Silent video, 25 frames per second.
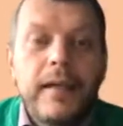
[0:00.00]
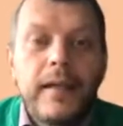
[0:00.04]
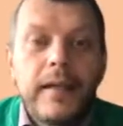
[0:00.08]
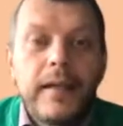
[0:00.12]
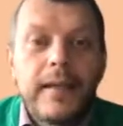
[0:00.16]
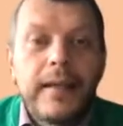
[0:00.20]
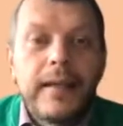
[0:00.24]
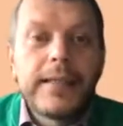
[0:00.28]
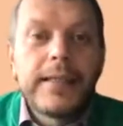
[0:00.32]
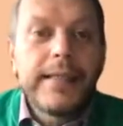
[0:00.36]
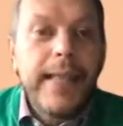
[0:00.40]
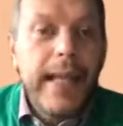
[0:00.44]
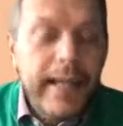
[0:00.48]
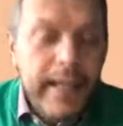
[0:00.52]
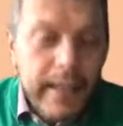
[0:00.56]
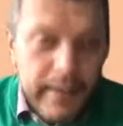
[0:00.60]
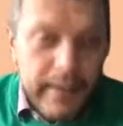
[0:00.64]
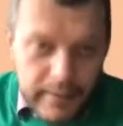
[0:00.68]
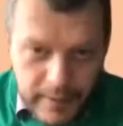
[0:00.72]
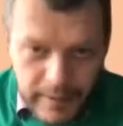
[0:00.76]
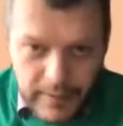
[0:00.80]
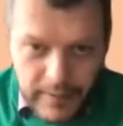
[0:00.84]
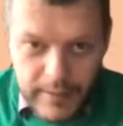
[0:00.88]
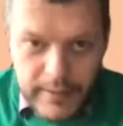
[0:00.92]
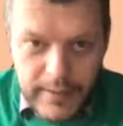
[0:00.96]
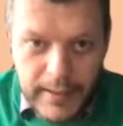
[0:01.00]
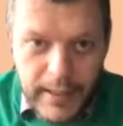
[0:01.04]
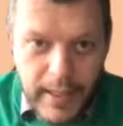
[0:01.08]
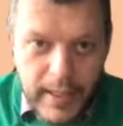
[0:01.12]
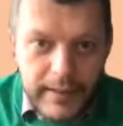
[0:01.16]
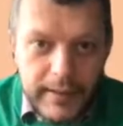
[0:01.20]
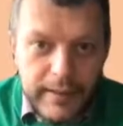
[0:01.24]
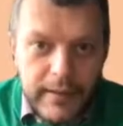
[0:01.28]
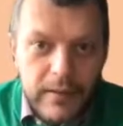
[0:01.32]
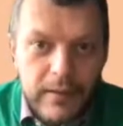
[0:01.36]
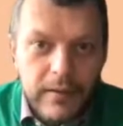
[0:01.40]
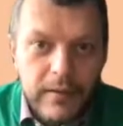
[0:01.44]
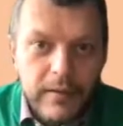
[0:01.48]
The second
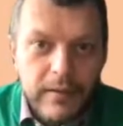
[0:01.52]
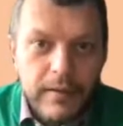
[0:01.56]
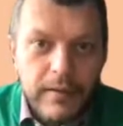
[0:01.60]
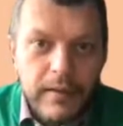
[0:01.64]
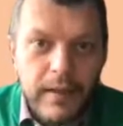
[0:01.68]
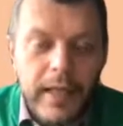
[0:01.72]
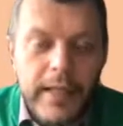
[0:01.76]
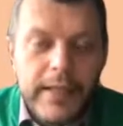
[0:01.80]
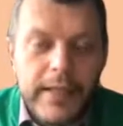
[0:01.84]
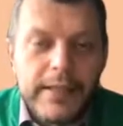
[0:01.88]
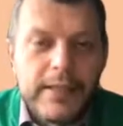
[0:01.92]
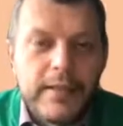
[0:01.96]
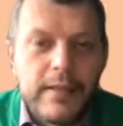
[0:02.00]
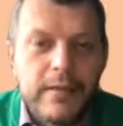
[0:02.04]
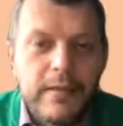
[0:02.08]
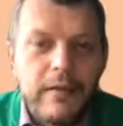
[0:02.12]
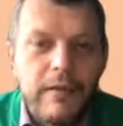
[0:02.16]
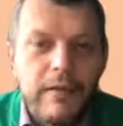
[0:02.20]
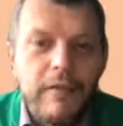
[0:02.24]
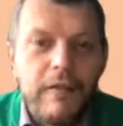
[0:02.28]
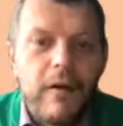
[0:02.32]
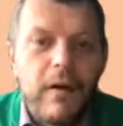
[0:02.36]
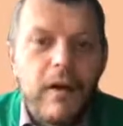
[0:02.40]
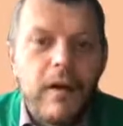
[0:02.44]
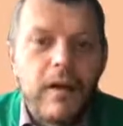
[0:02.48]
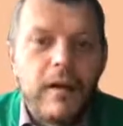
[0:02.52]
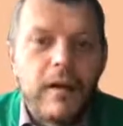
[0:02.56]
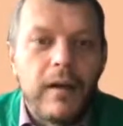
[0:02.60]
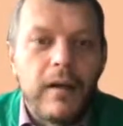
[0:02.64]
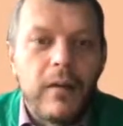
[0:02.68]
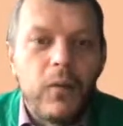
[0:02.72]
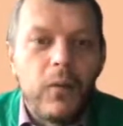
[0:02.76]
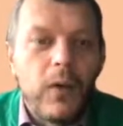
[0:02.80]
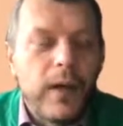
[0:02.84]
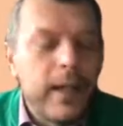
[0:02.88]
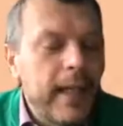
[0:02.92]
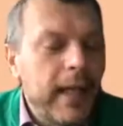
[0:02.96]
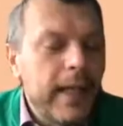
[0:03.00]
slide is,
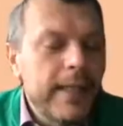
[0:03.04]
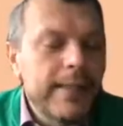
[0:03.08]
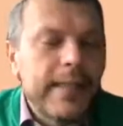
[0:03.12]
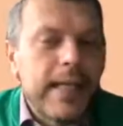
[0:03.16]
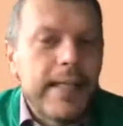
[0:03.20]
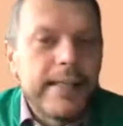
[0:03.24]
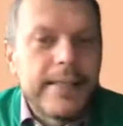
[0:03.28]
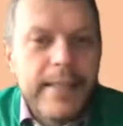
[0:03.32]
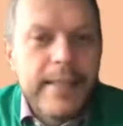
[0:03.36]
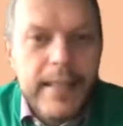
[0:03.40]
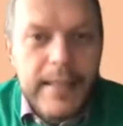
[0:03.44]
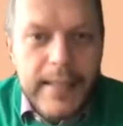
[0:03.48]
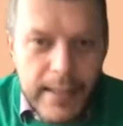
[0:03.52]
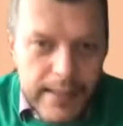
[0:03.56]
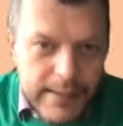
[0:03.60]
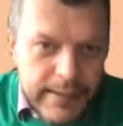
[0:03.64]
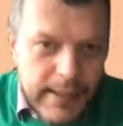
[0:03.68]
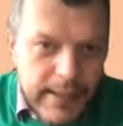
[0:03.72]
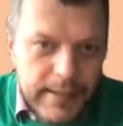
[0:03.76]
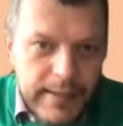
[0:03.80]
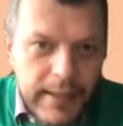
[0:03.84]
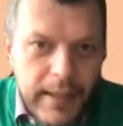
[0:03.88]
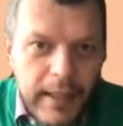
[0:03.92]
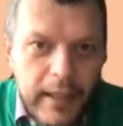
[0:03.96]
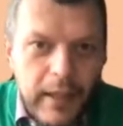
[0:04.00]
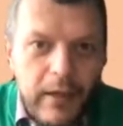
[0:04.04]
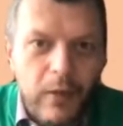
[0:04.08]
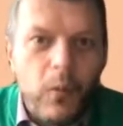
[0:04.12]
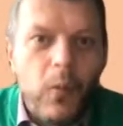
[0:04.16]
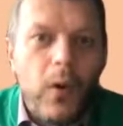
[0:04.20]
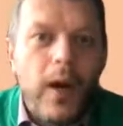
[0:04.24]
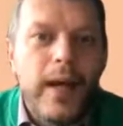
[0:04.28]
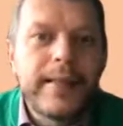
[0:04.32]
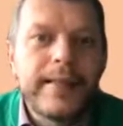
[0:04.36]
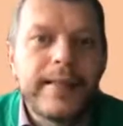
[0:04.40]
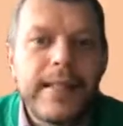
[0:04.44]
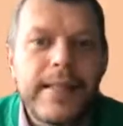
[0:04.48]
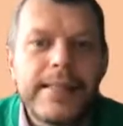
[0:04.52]
as I said yesterday,
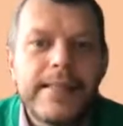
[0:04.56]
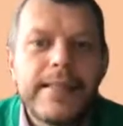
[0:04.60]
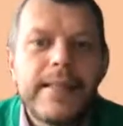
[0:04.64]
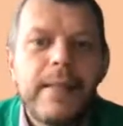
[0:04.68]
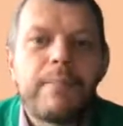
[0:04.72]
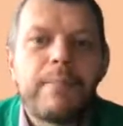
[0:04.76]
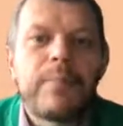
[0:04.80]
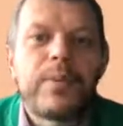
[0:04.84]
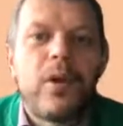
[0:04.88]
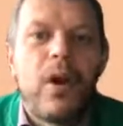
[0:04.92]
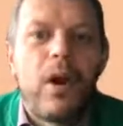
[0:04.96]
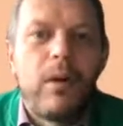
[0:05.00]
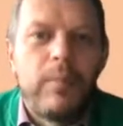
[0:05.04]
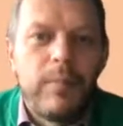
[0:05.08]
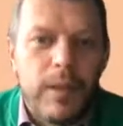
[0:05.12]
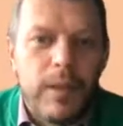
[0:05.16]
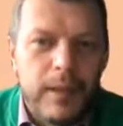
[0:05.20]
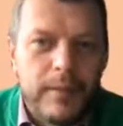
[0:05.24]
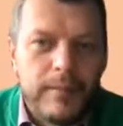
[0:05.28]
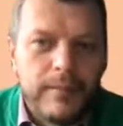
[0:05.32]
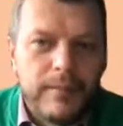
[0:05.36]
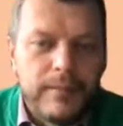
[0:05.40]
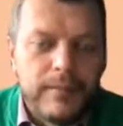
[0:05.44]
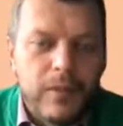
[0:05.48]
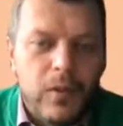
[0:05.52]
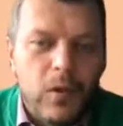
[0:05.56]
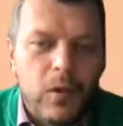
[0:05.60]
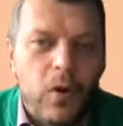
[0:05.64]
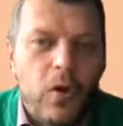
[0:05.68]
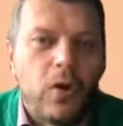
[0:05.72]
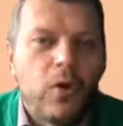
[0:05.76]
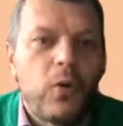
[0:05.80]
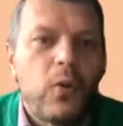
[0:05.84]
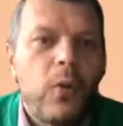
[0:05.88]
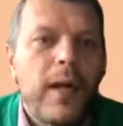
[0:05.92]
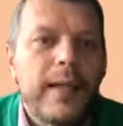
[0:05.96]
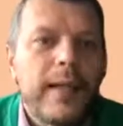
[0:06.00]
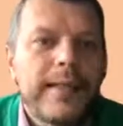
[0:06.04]
what is the problem
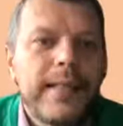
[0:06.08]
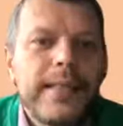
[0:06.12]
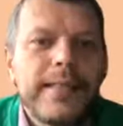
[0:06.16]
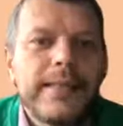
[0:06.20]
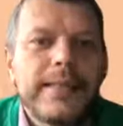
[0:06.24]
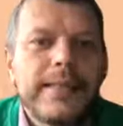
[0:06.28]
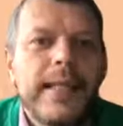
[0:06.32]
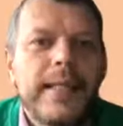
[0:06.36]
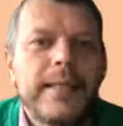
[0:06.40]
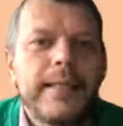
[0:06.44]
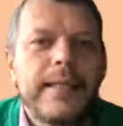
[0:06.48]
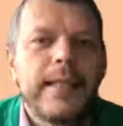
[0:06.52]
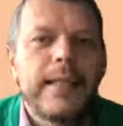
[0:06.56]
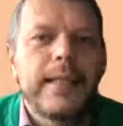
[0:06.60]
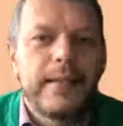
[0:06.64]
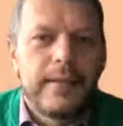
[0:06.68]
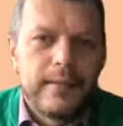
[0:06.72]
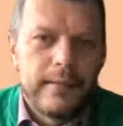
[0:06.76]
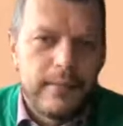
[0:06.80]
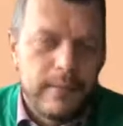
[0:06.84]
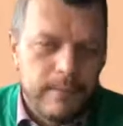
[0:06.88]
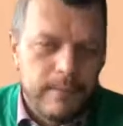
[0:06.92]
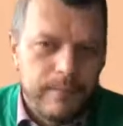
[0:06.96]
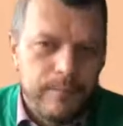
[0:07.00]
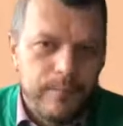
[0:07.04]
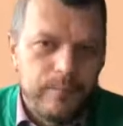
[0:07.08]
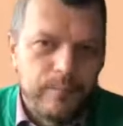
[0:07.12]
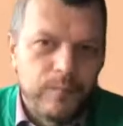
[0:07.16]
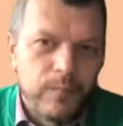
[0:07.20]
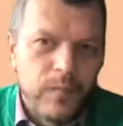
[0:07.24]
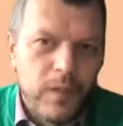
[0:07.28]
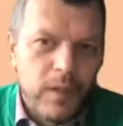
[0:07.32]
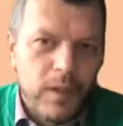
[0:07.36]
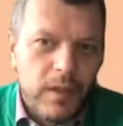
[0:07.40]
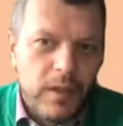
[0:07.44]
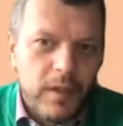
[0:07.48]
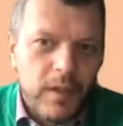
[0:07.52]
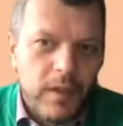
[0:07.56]
or what is the need?
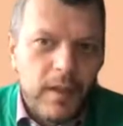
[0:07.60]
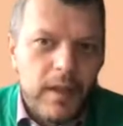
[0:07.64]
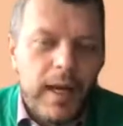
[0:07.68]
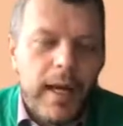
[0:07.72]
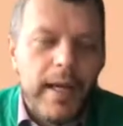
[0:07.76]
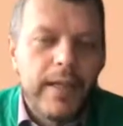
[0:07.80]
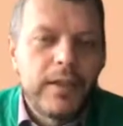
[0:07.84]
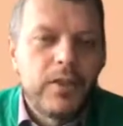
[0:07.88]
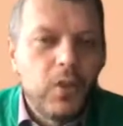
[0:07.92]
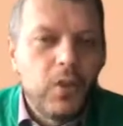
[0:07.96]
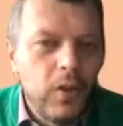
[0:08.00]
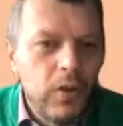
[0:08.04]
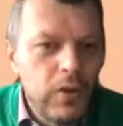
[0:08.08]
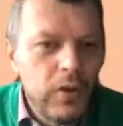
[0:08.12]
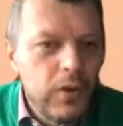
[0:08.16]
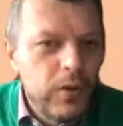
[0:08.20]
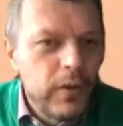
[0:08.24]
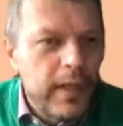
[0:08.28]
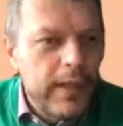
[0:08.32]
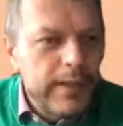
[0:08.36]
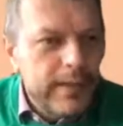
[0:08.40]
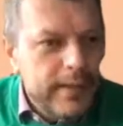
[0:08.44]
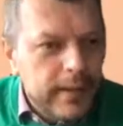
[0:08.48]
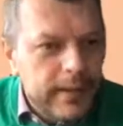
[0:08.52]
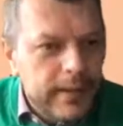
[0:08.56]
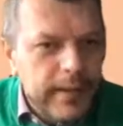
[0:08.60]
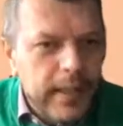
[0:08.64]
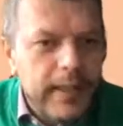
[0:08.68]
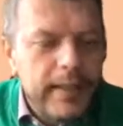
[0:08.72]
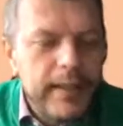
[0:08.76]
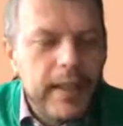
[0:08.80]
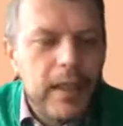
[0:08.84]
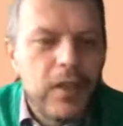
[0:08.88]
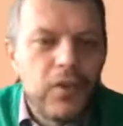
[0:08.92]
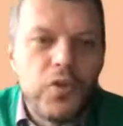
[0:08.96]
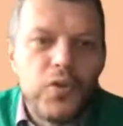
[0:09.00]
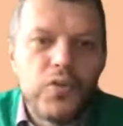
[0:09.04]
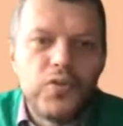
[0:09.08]
I told you yesterday
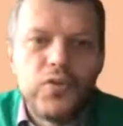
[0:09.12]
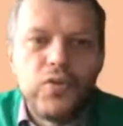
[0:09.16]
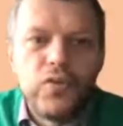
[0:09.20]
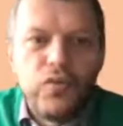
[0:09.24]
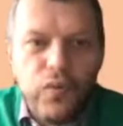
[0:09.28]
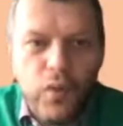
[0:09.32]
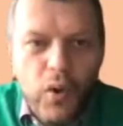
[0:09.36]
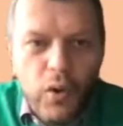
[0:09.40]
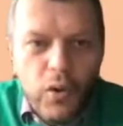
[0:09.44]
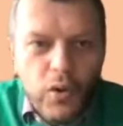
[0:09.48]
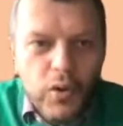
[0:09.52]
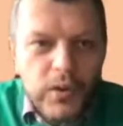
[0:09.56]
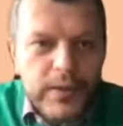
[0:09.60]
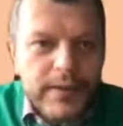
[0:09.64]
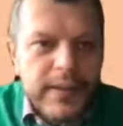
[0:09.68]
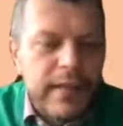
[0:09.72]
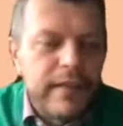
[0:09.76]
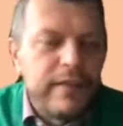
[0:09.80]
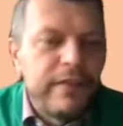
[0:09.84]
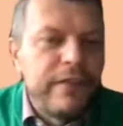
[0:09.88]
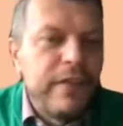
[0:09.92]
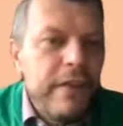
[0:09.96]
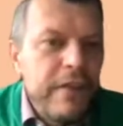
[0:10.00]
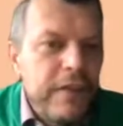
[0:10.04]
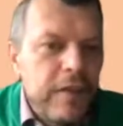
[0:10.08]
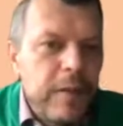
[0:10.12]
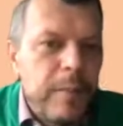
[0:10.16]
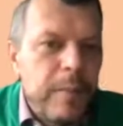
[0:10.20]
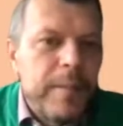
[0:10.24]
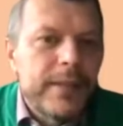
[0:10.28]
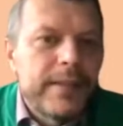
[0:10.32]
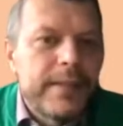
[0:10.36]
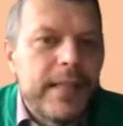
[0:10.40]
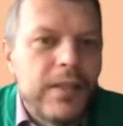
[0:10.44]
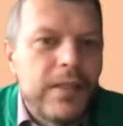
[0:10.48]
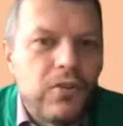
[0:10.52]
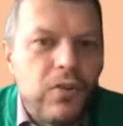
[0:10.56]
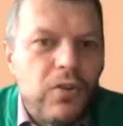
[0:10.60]
that you should focus at
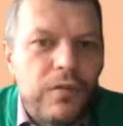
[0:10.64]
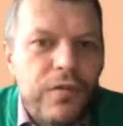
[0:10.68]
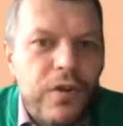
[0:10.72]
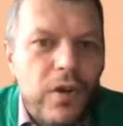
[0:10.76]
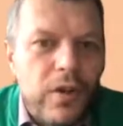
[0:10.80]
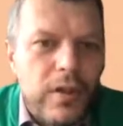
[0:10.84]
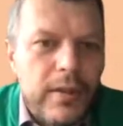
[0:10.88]
50% of your